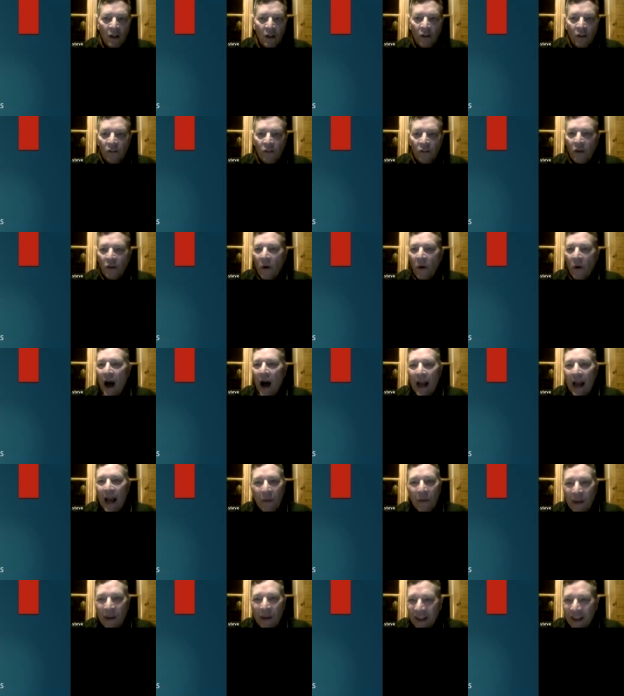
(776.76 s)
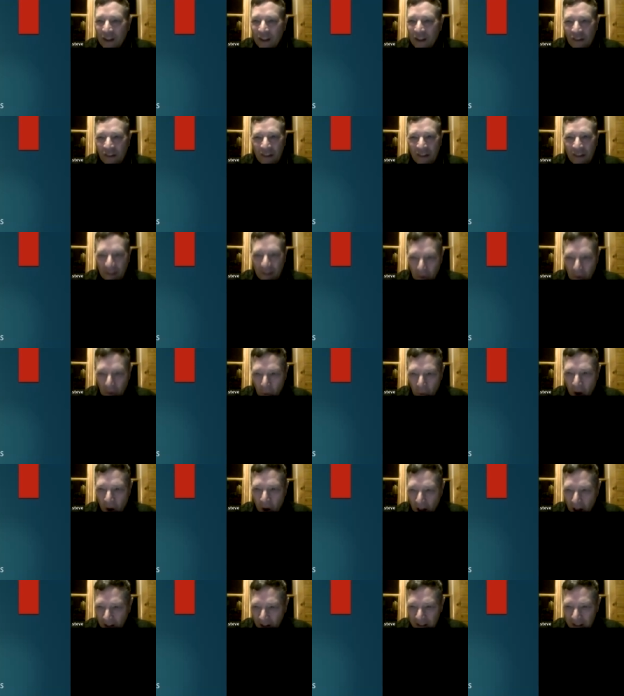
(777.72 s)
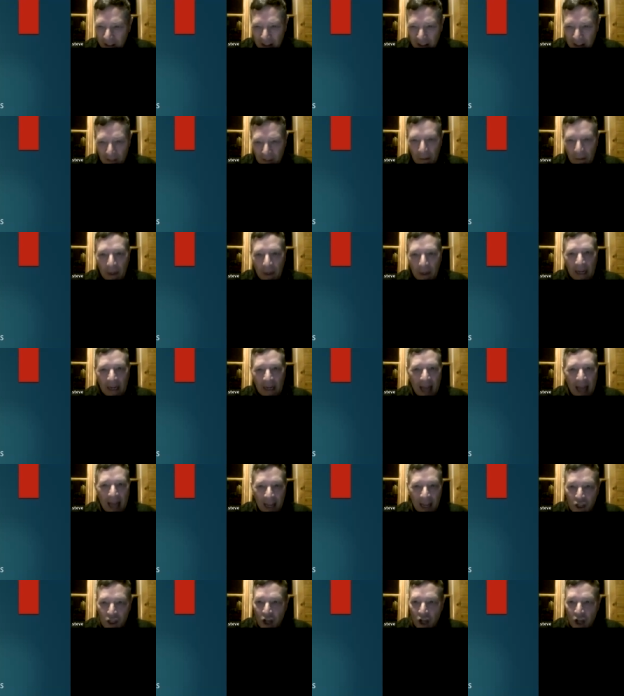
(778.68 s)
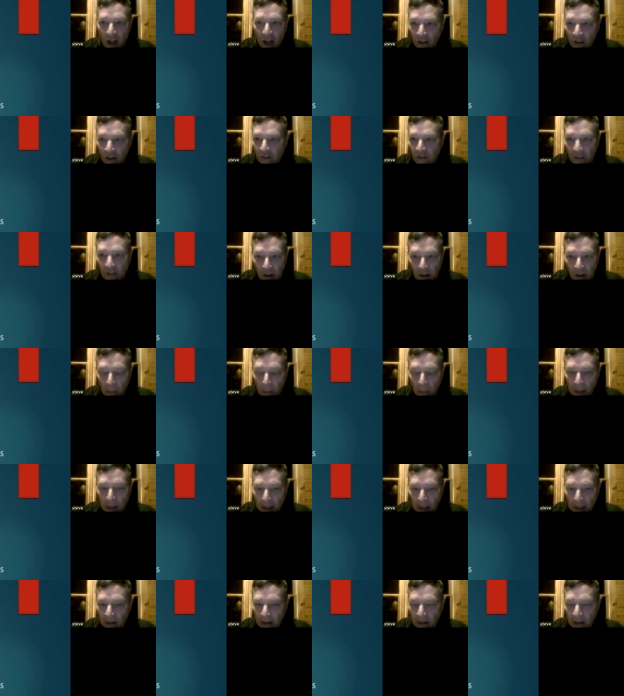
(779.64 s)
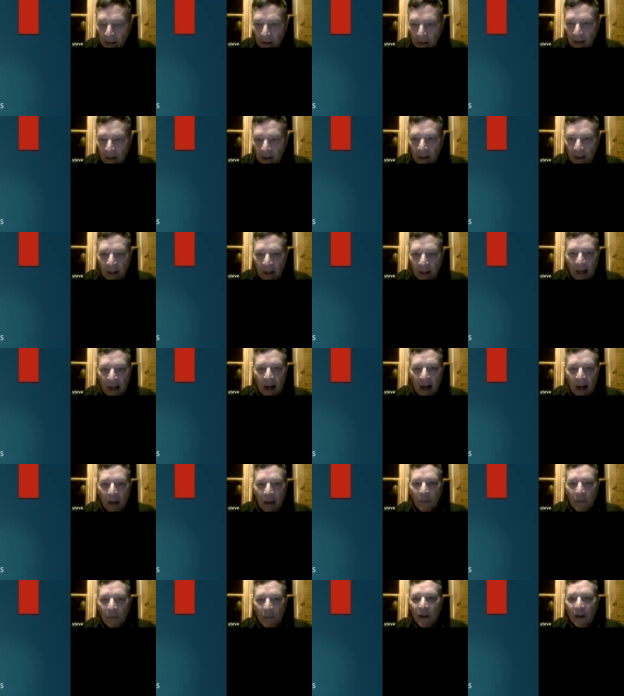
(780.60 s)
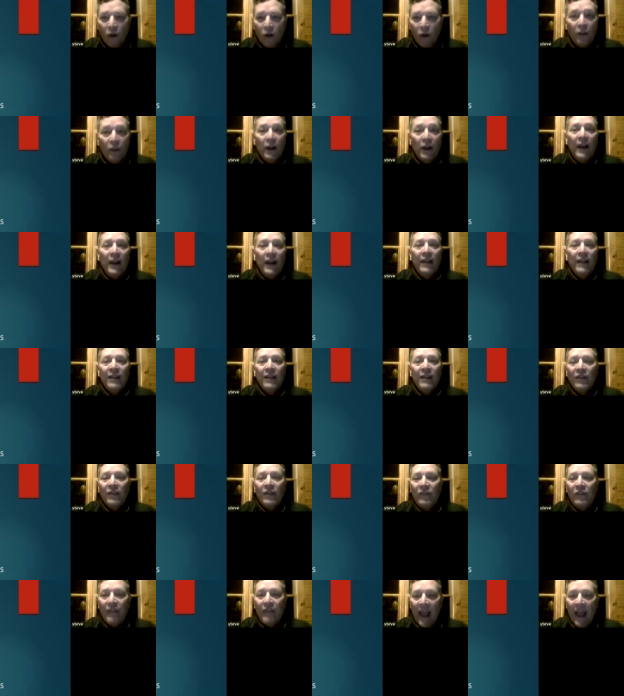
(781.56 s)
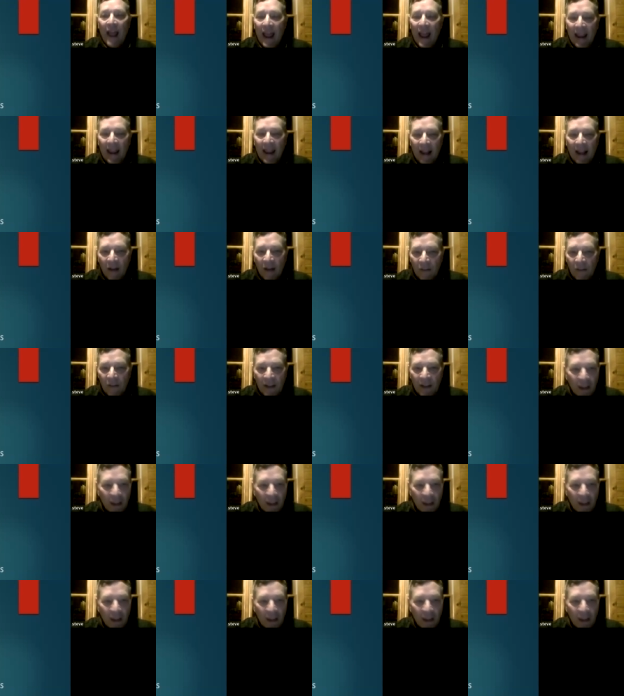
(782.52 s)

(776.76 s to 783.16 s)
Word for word: So how do we get to secret waters? Everybody kind of chuckles a little bit. Um, you know, the, in this day of the